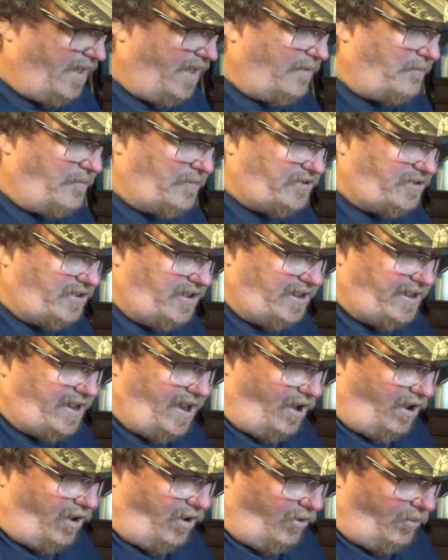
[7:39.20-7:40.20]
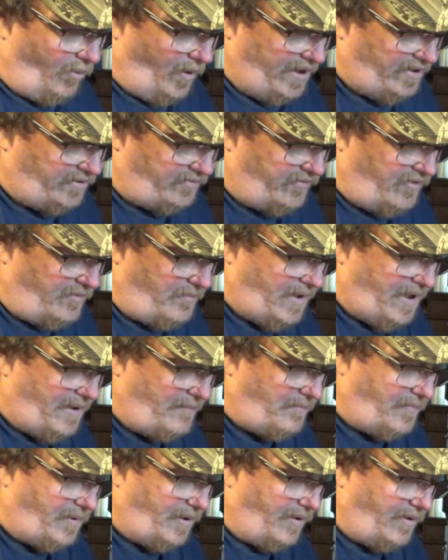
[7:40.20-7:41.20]
But you need to always
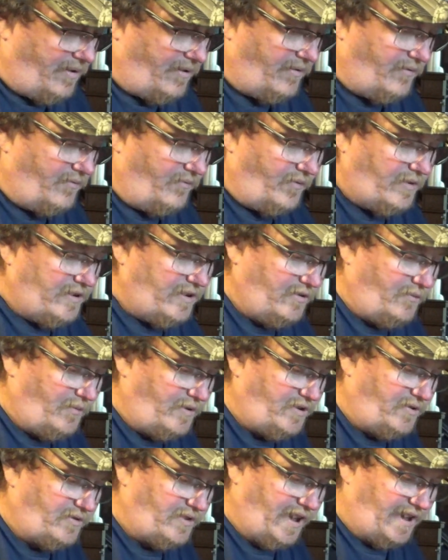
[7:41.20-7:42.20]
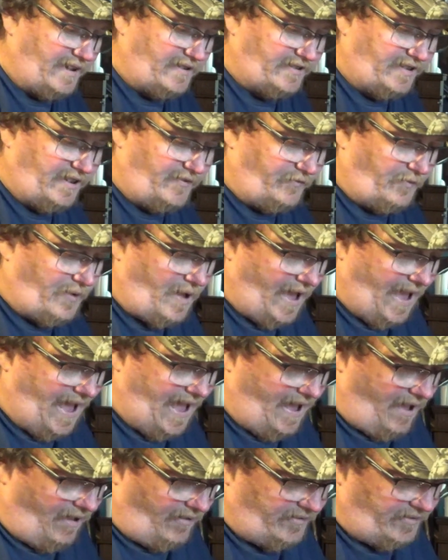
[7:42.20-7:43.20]
remember, when you take stuff
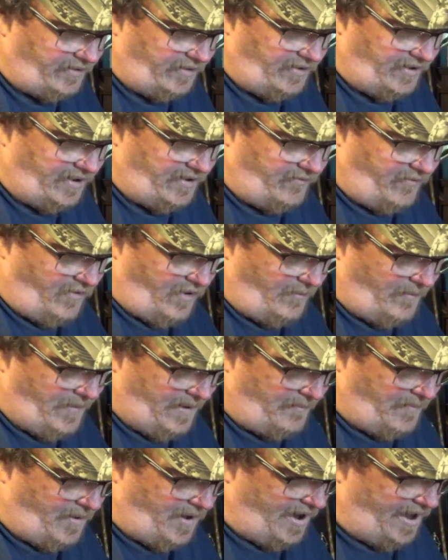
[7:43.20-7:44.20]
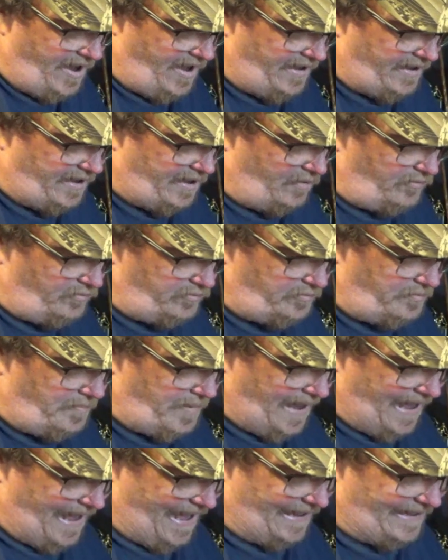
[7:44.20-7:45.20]
out, you need to remember how it goes
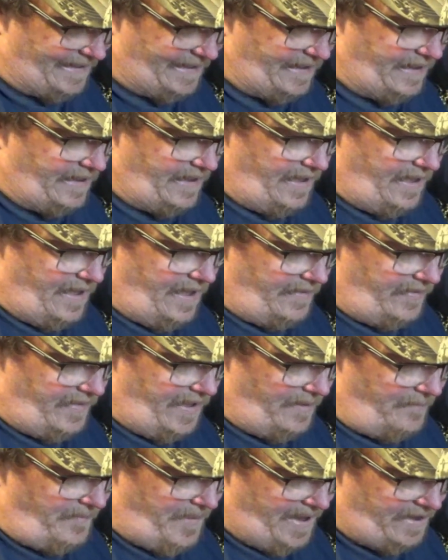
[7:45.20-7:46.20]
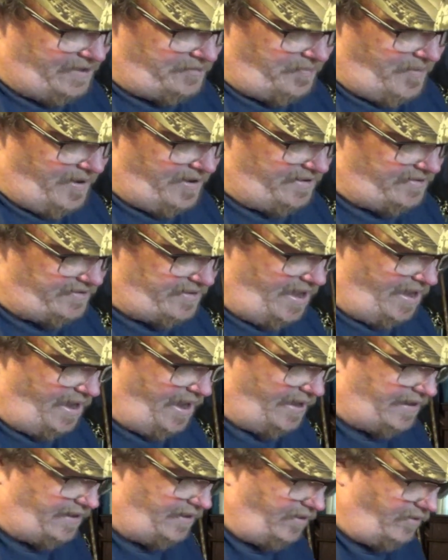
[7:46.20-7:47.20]
back. That mainspring has got
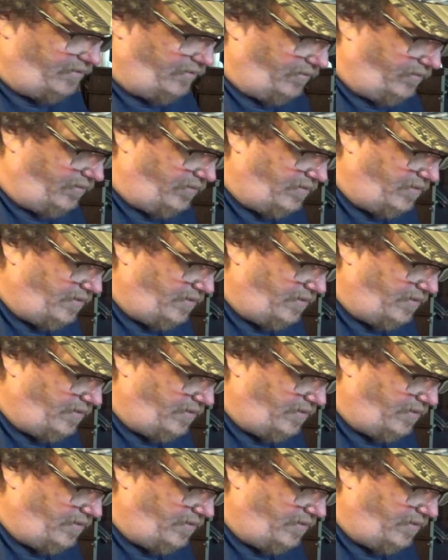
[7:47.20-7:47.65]
like a little